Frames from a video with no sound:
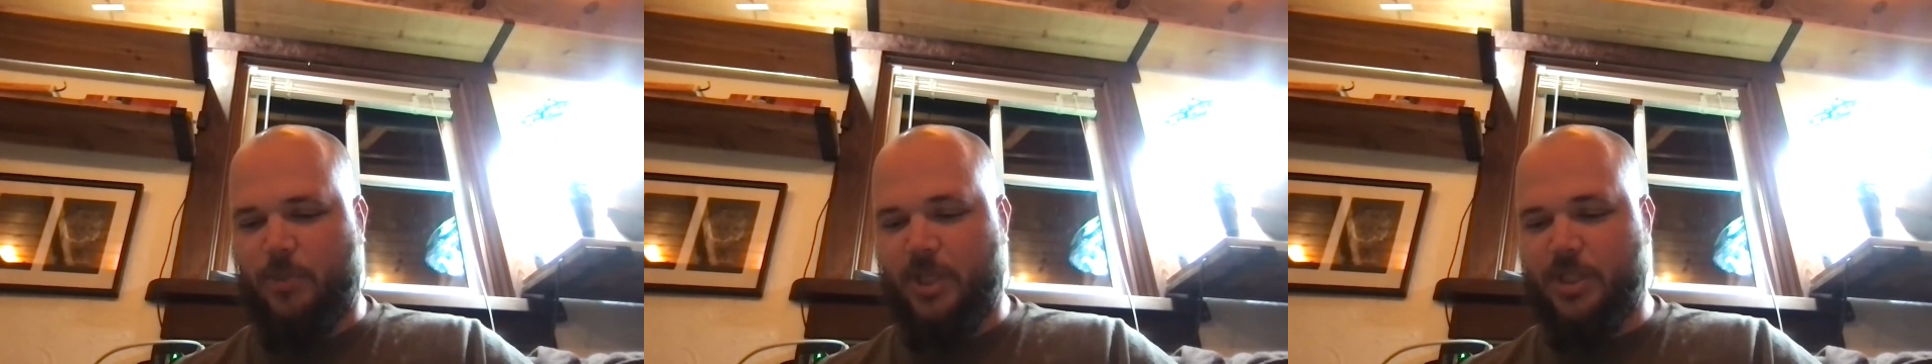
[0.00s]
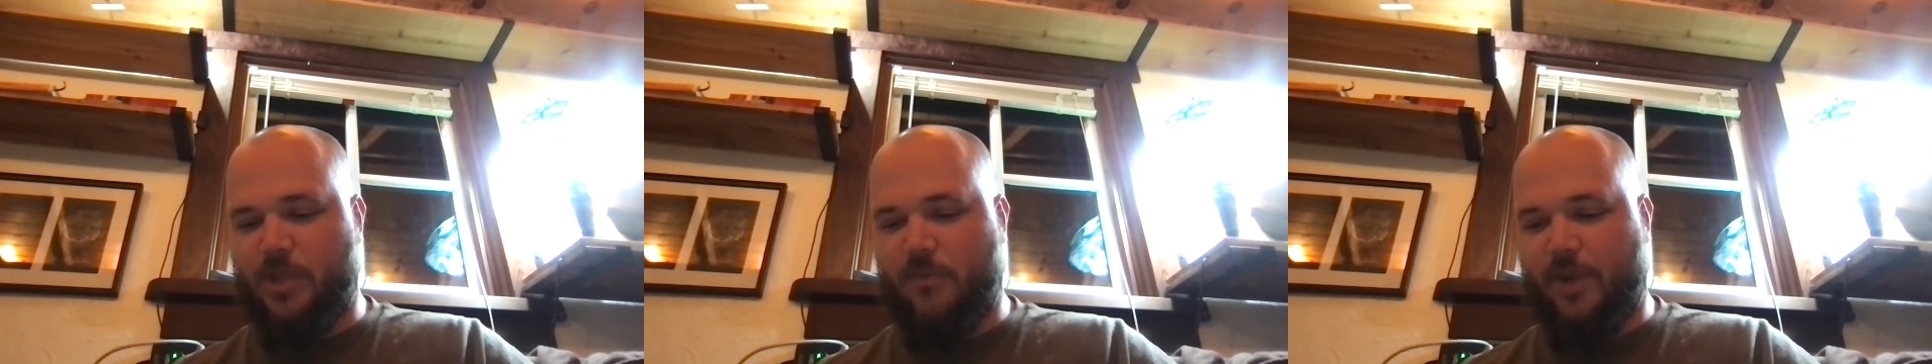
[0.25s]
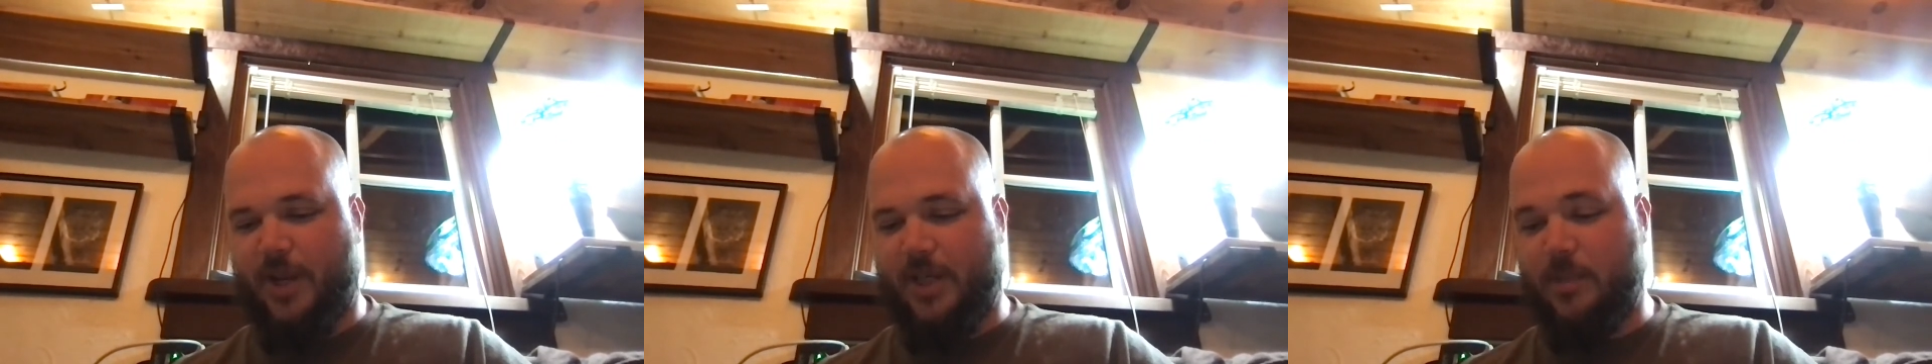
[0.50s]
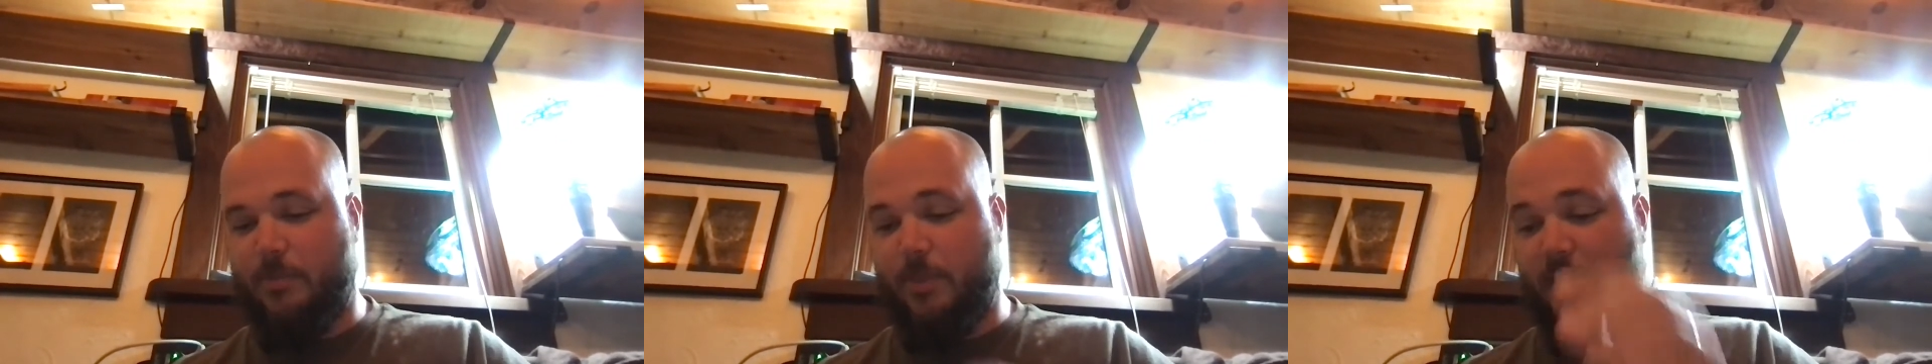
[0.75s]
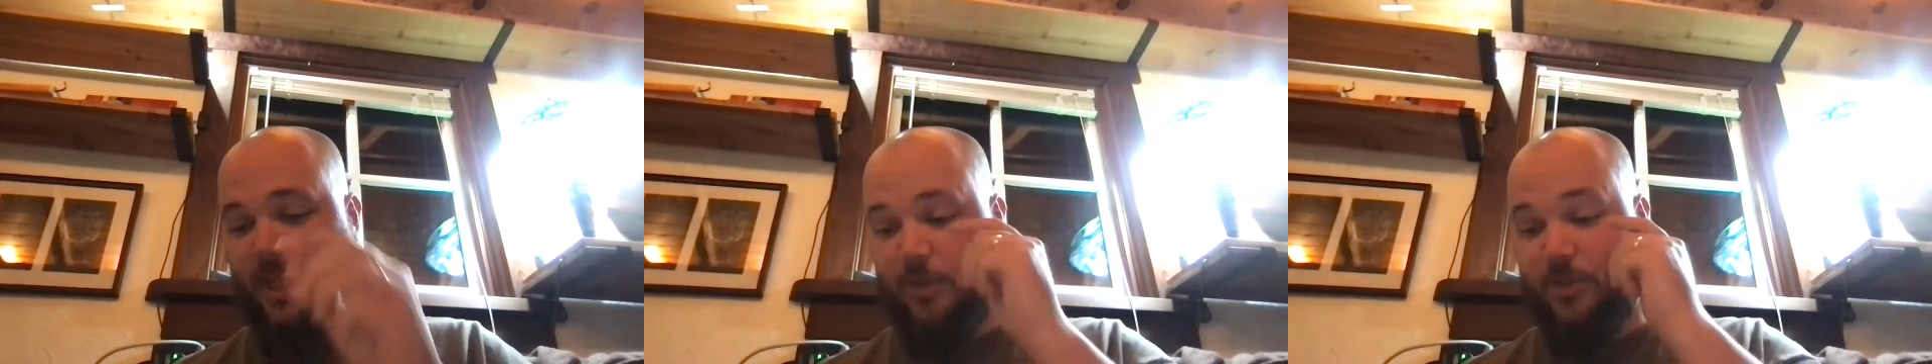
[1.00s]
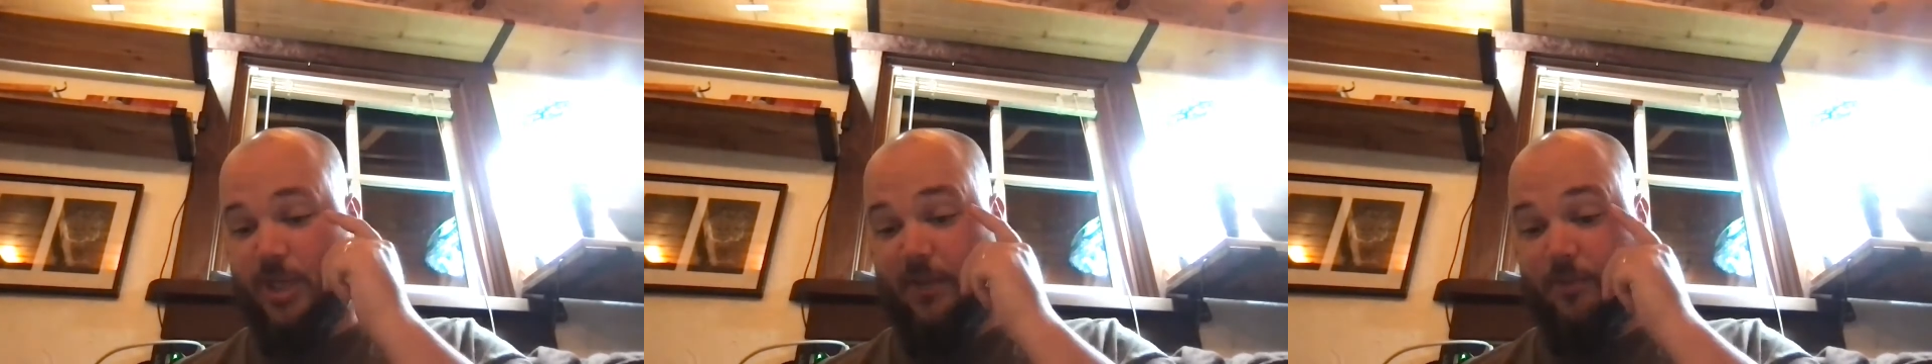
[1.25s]
because of the fact that many
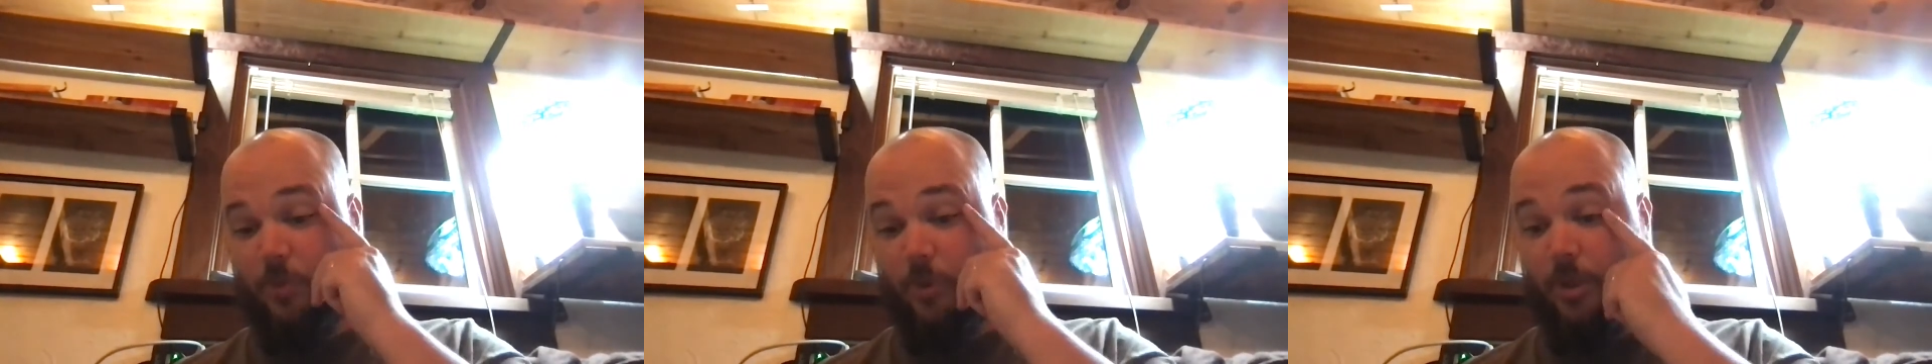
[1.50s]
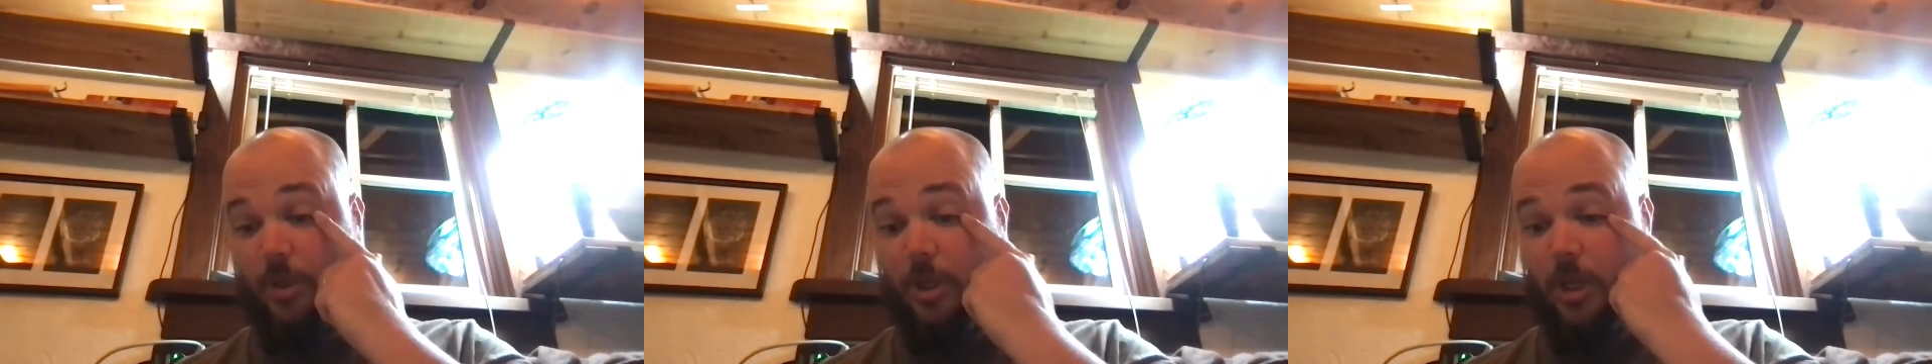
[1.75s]
years afterward